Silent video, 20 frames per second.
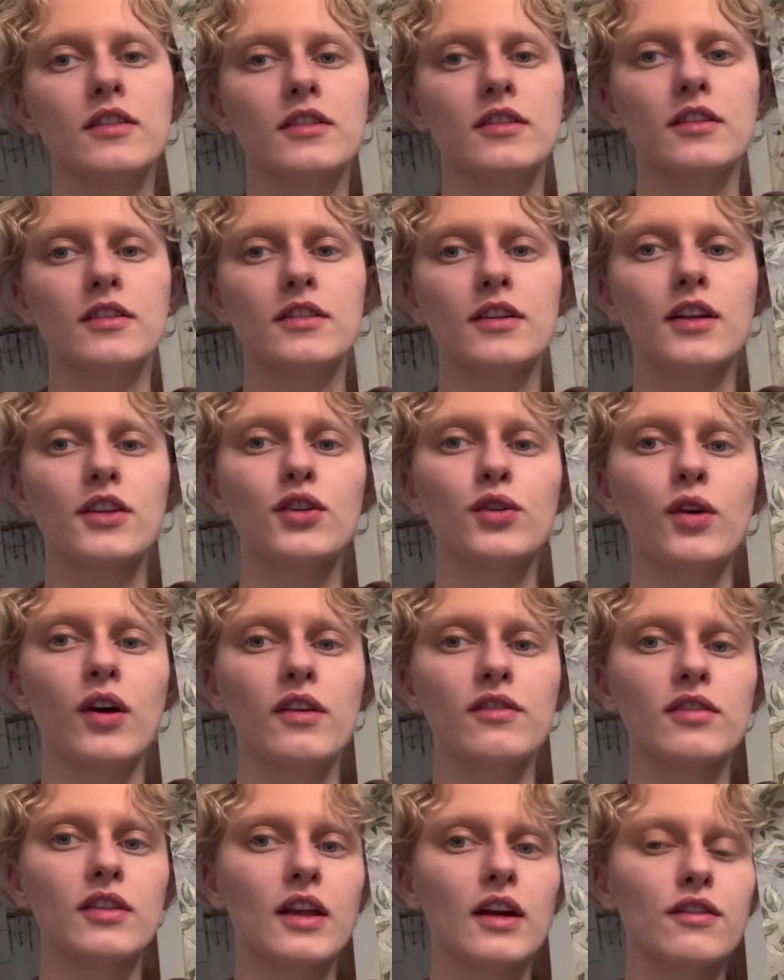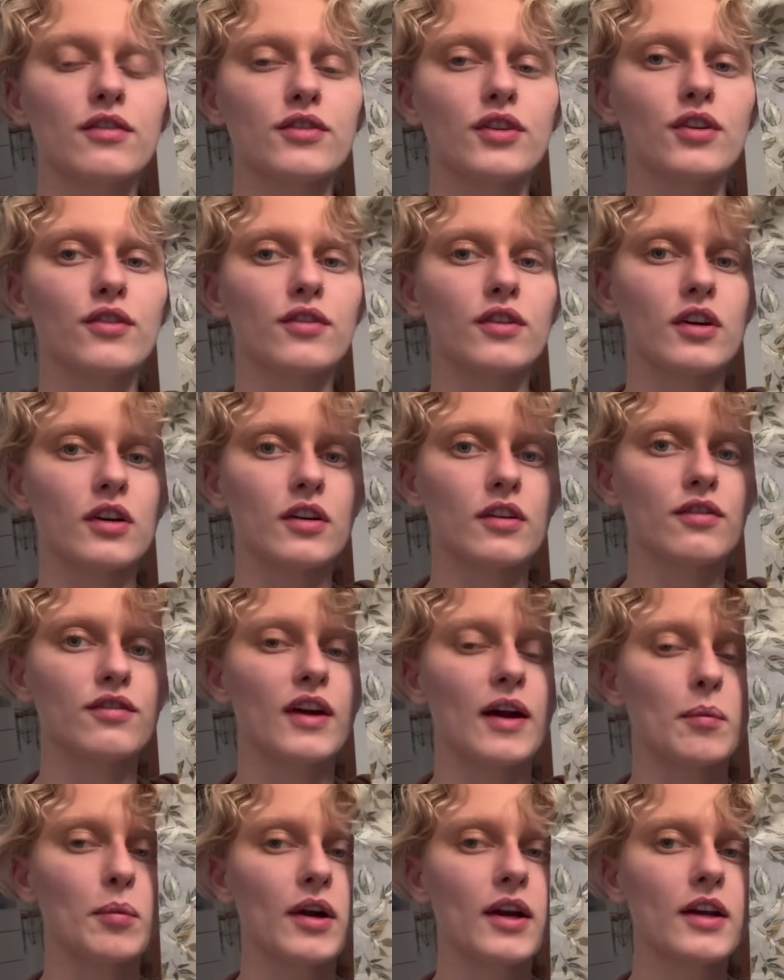Since I do have leftover
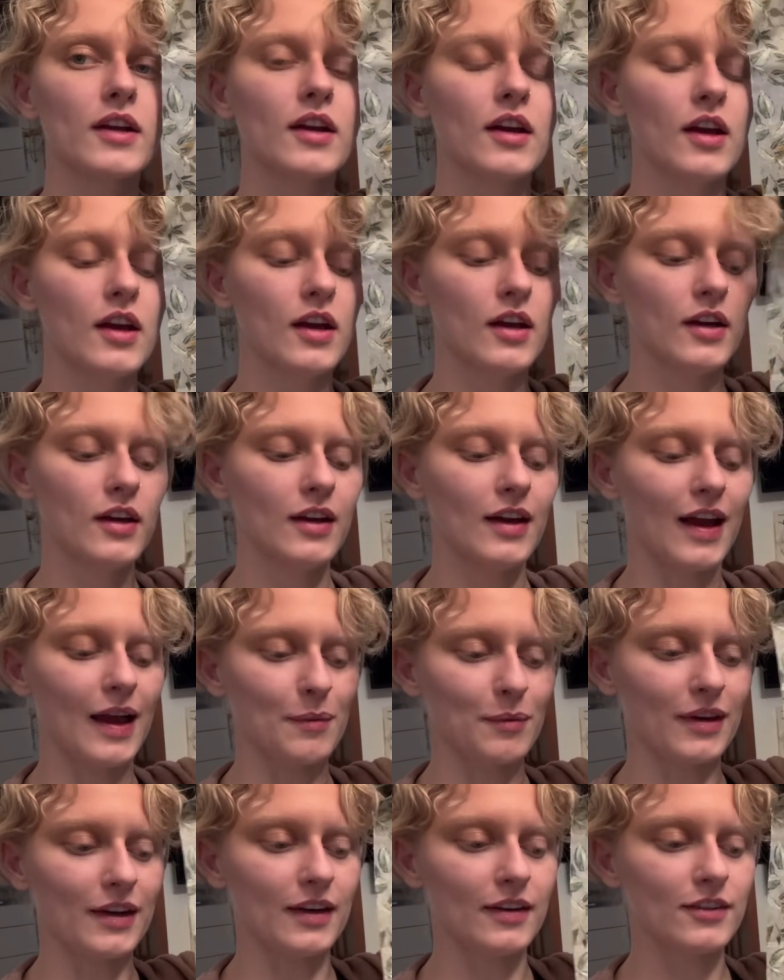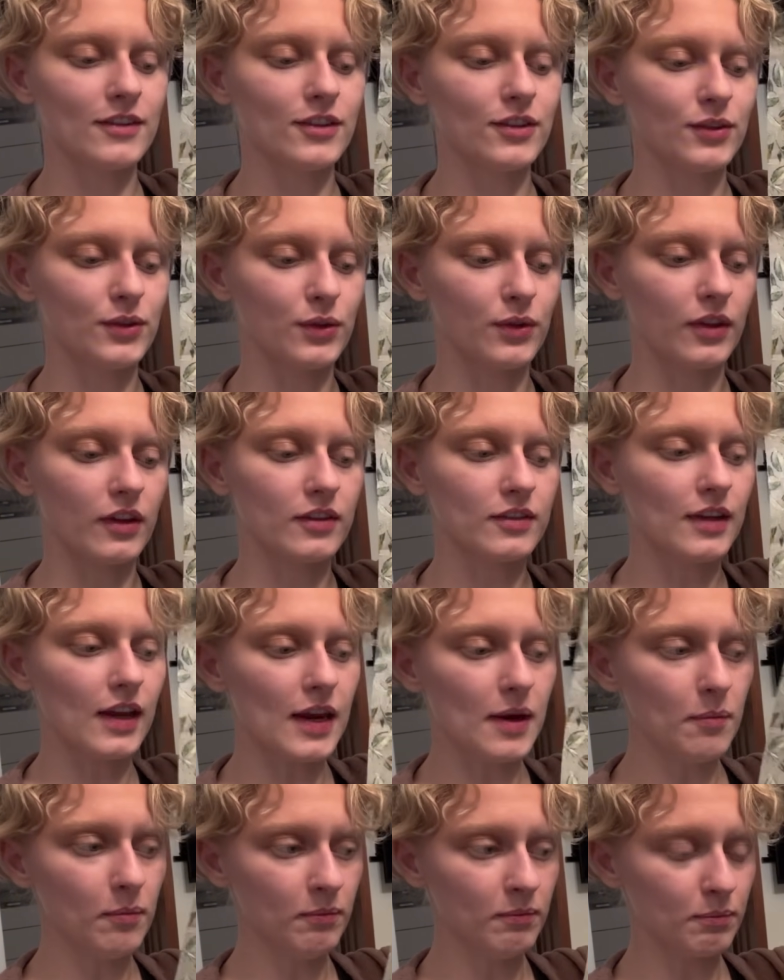fabric, I'm gonna do the
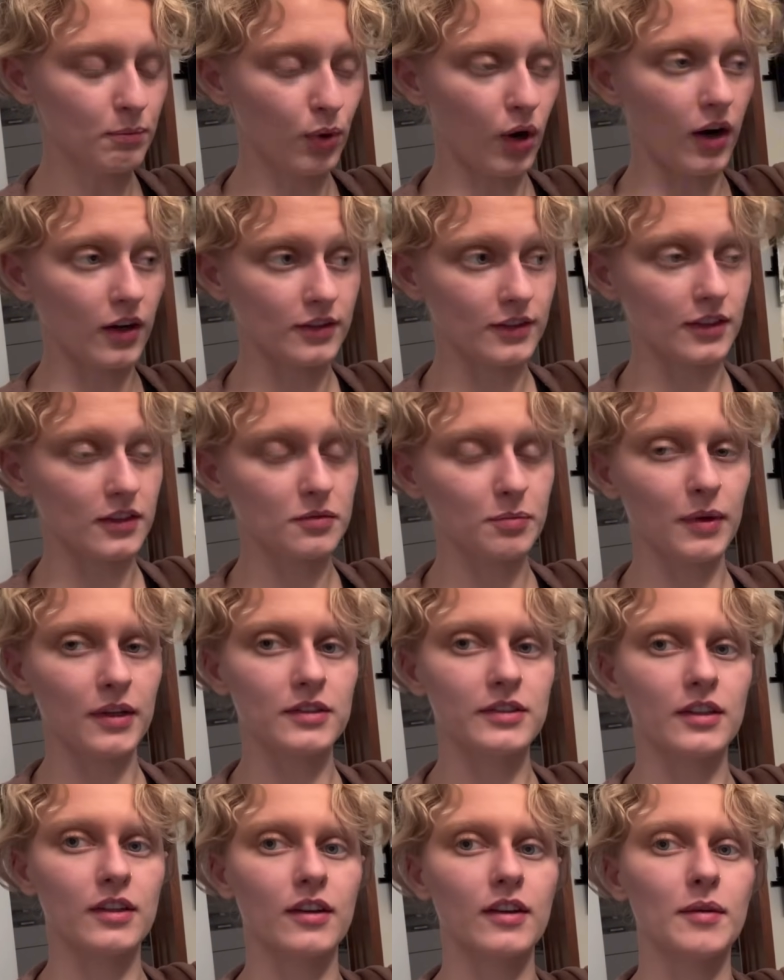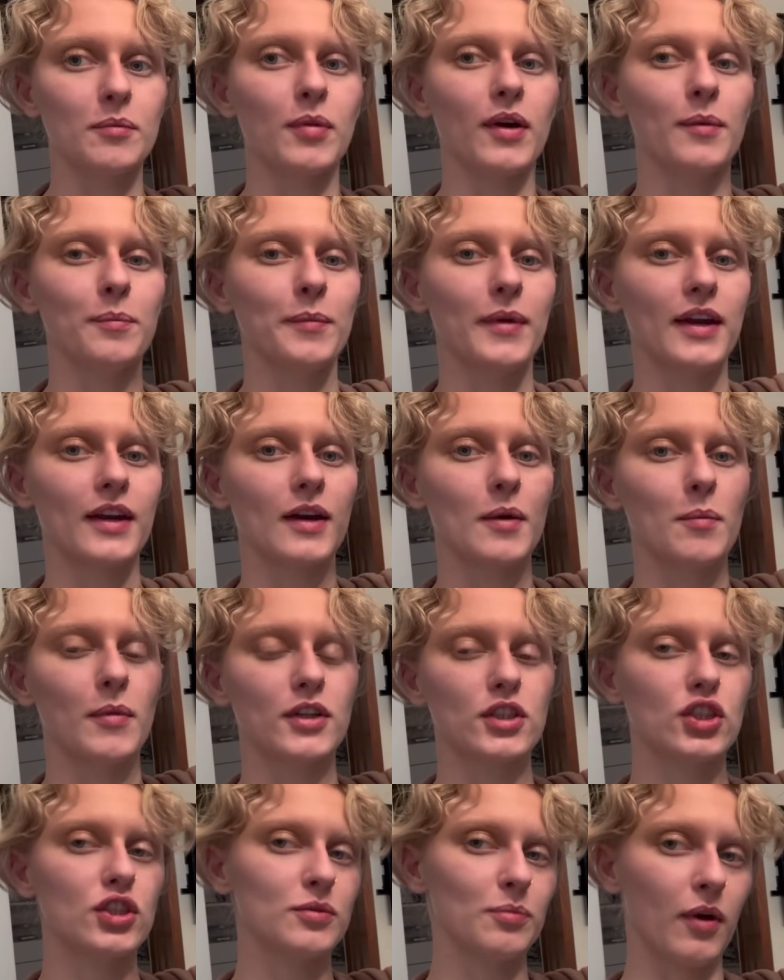same process basically, but make a
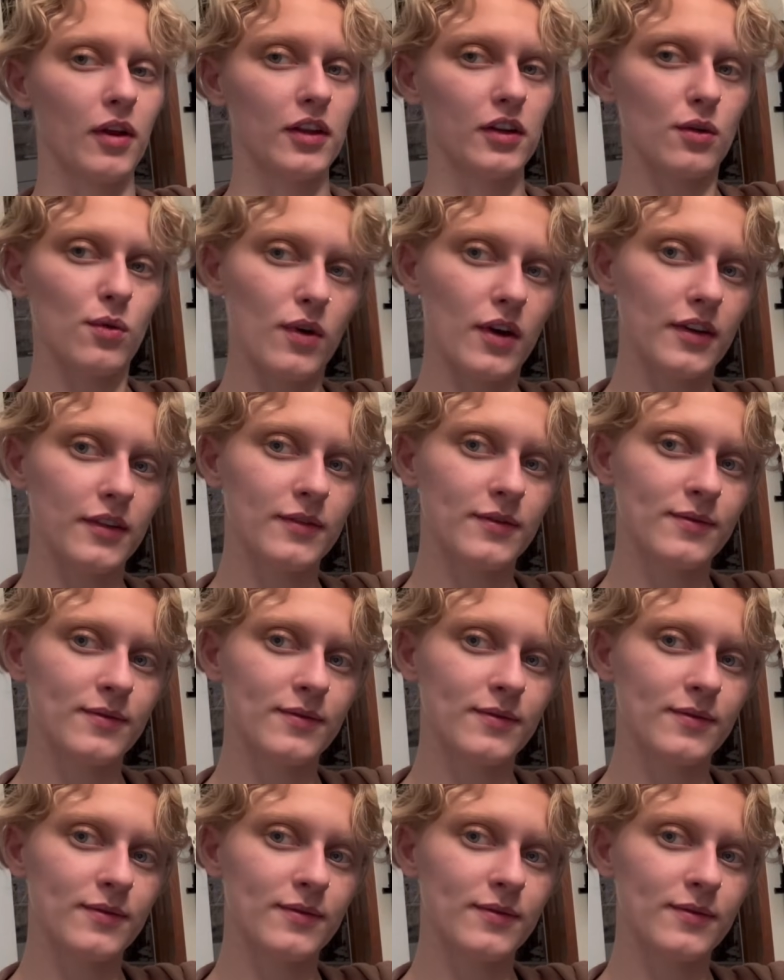much smaller one.